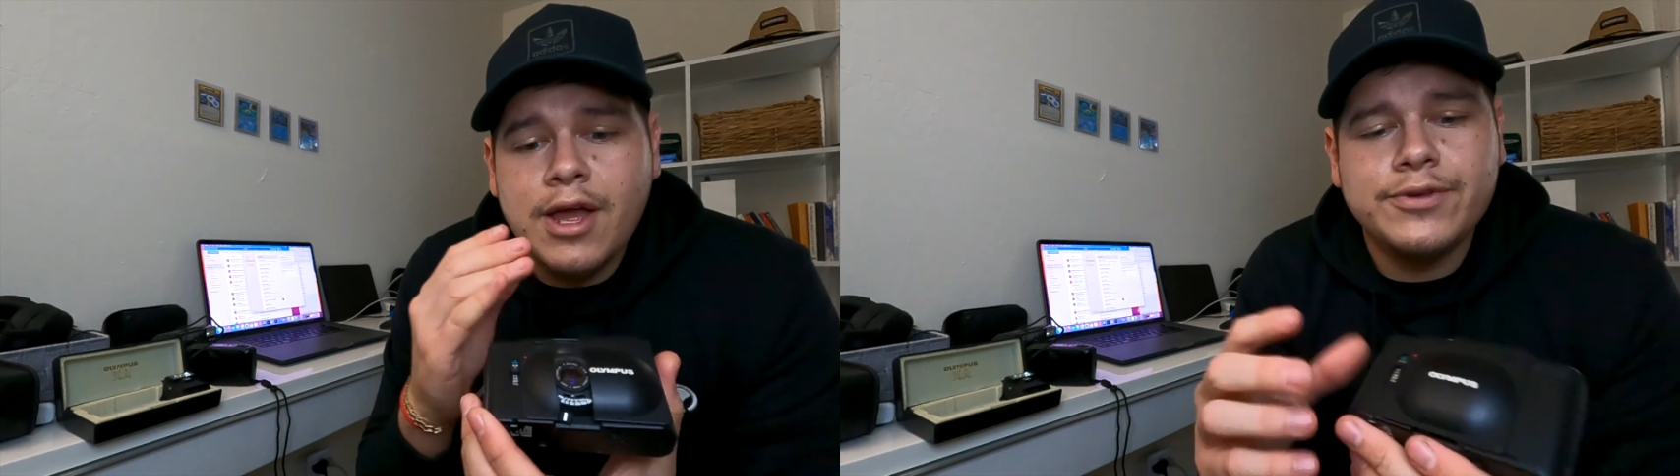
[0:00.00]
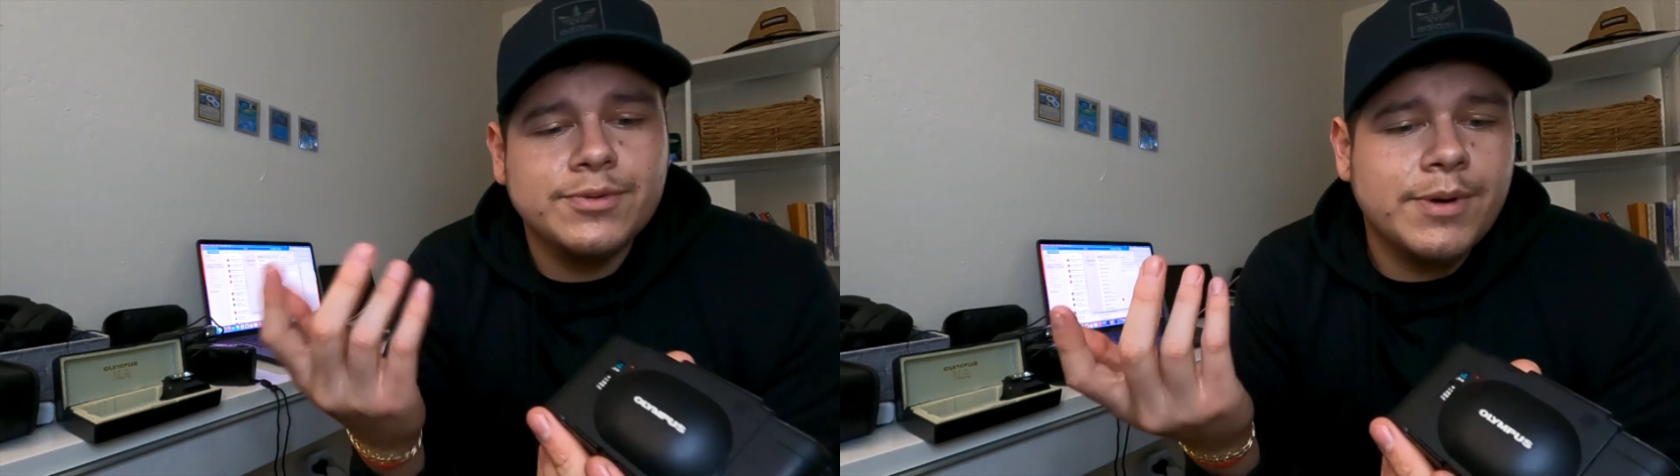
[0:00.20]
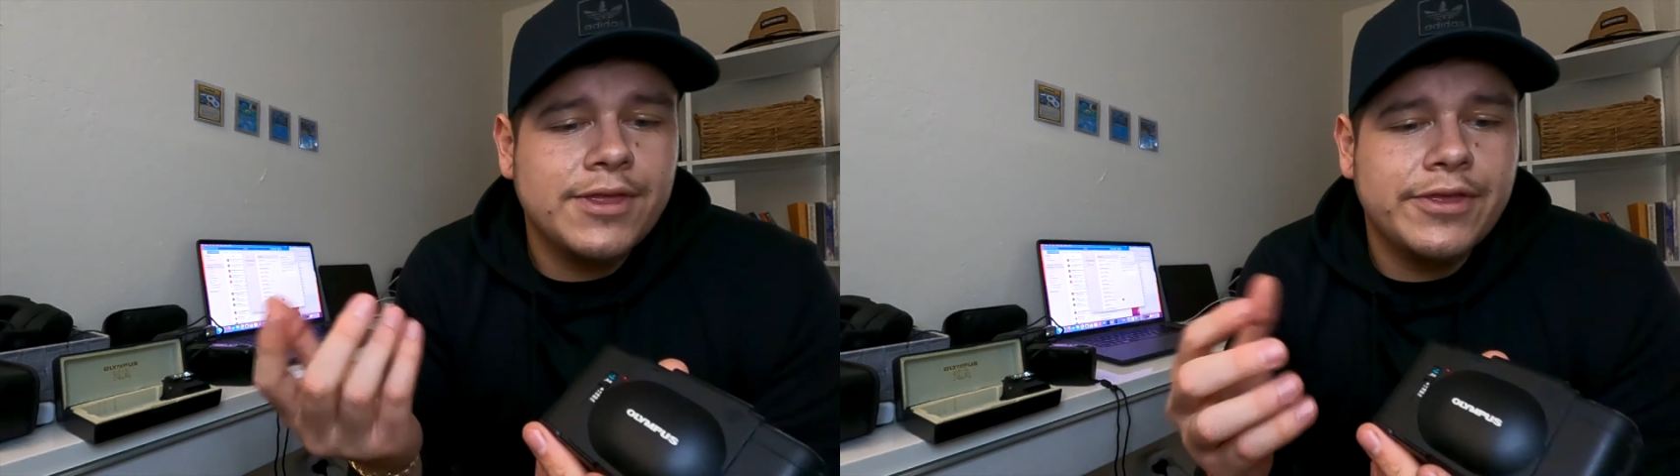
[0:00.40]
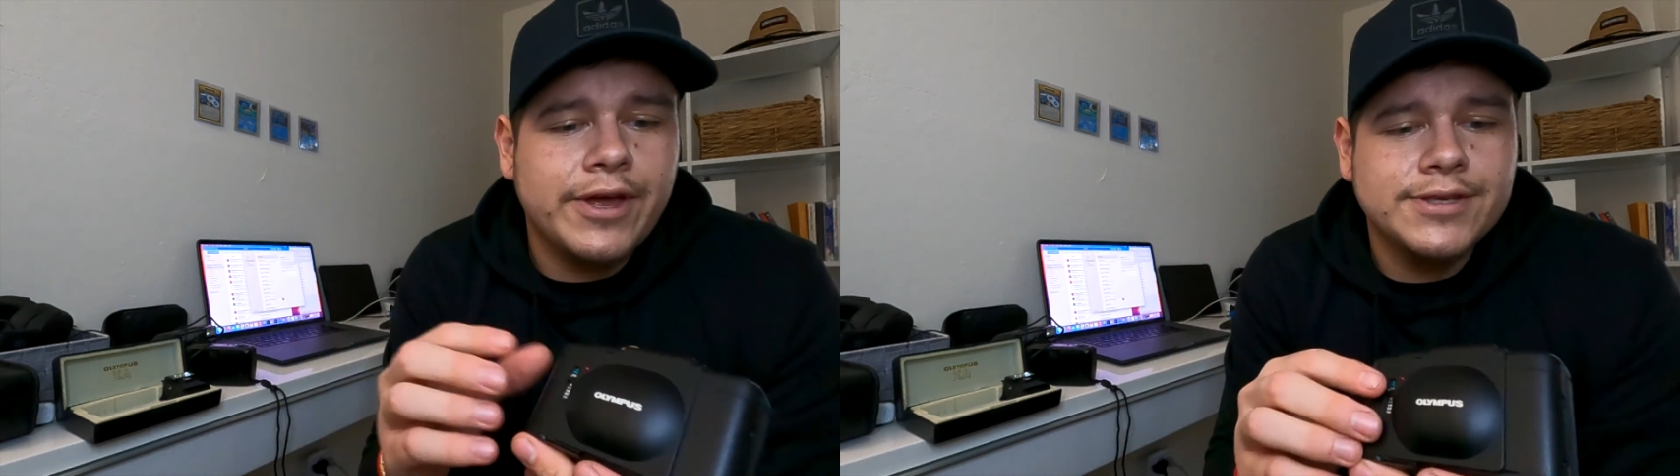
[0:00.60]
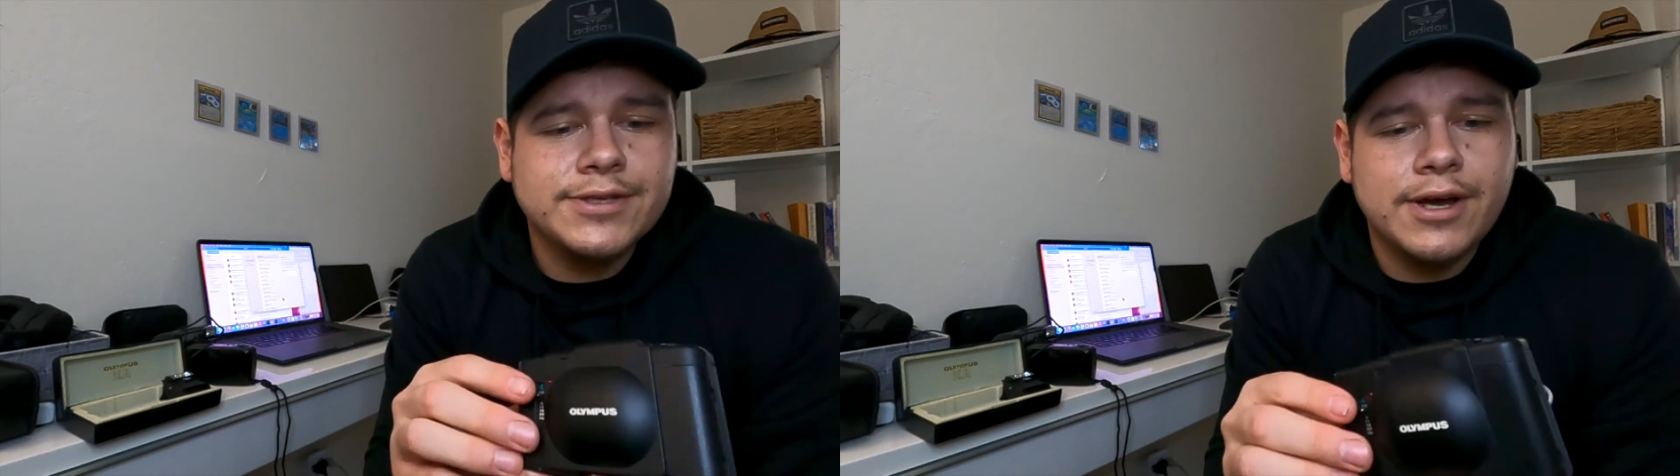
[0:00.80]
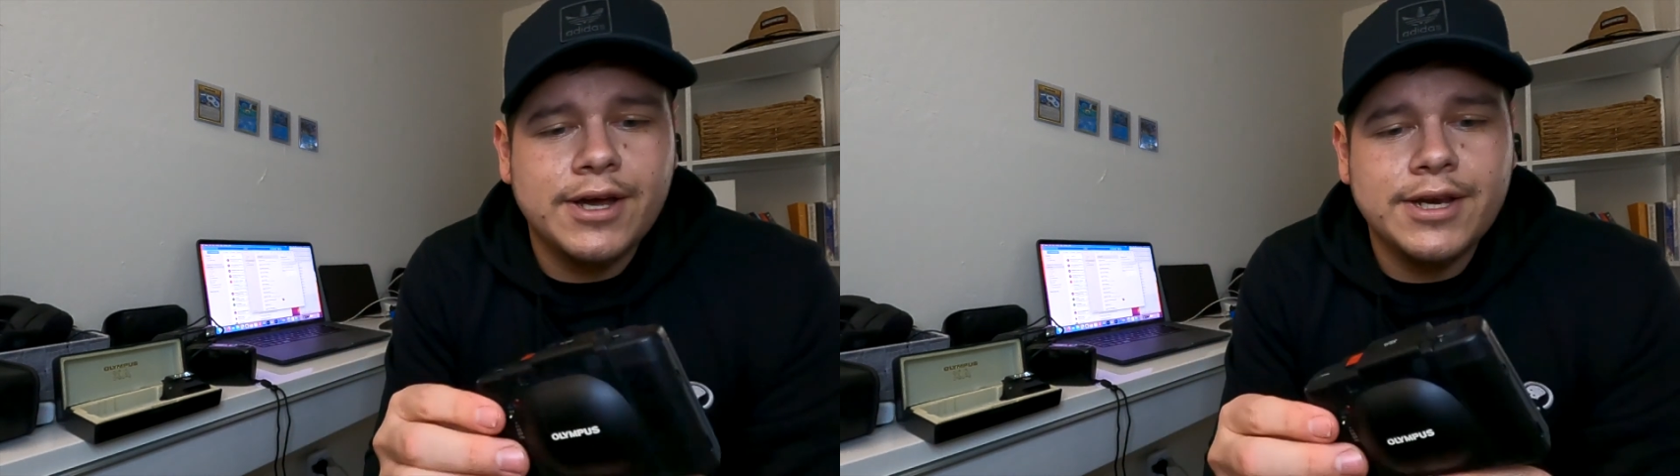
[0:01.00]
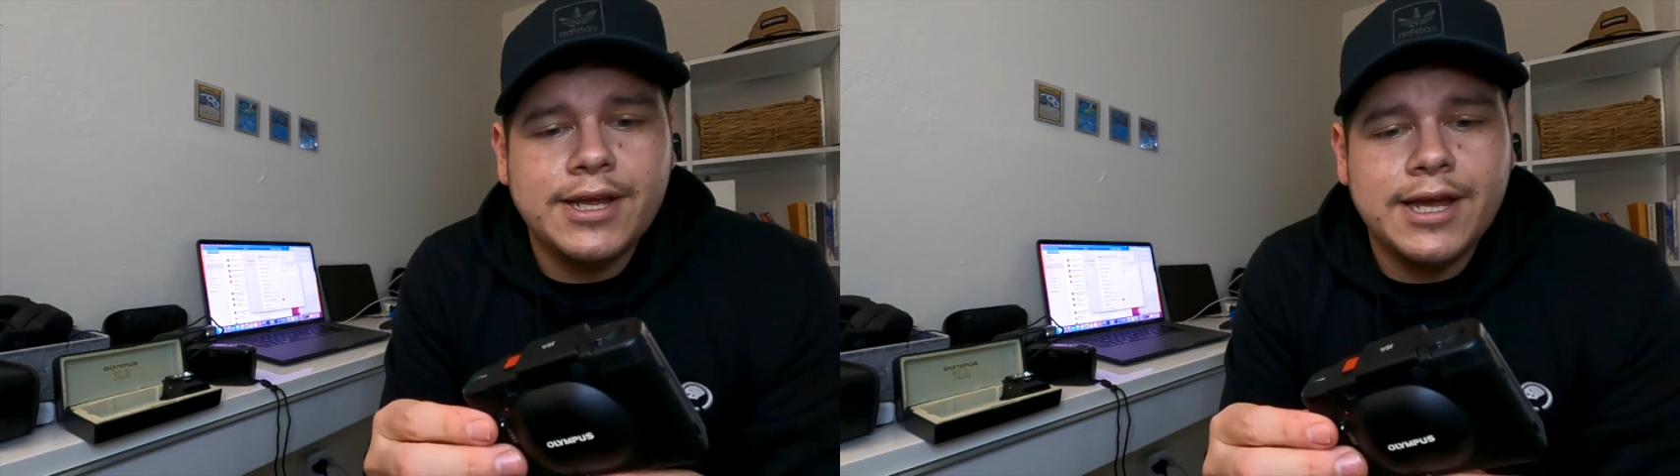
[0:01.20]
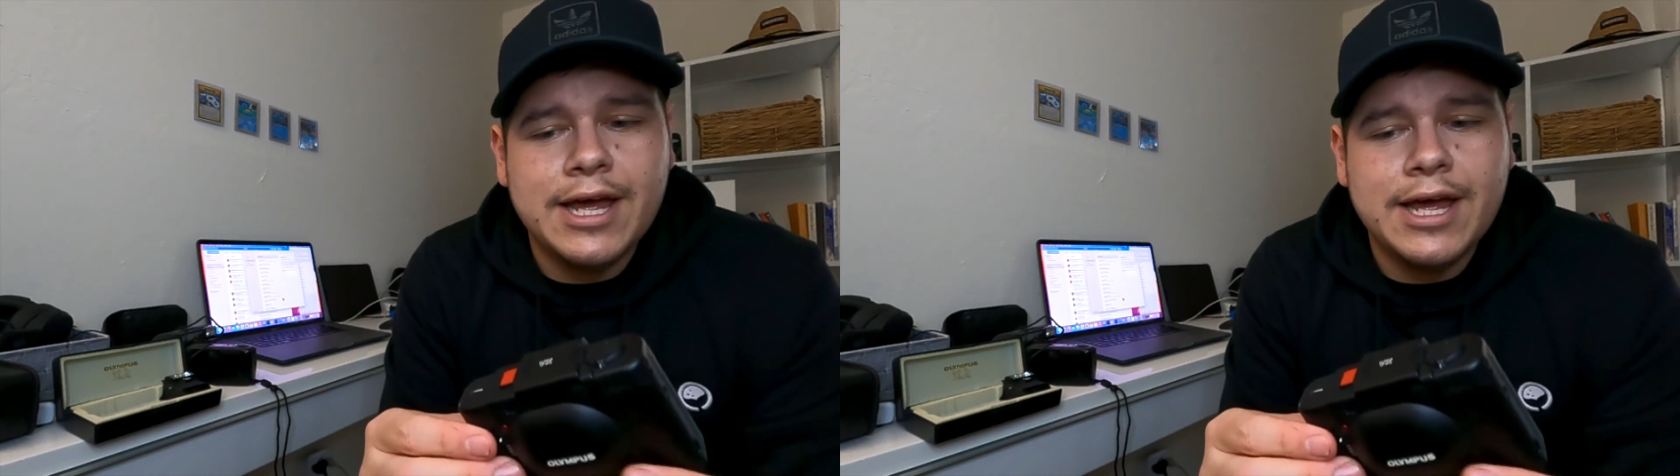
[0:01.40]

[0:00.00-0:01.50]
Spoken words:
Those are my thoughts on it.